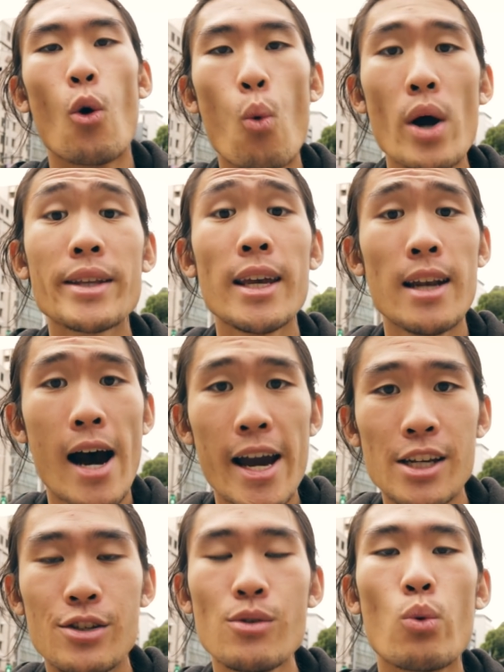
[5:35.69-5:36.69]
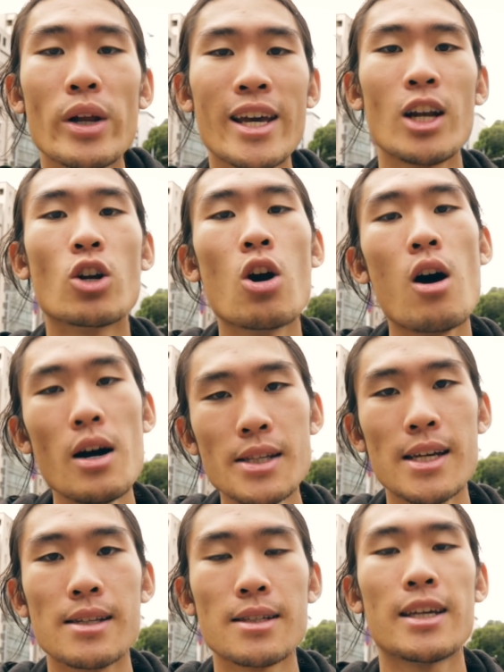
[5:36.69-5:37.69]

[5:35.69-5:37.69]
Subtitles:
what can I do, what kind of content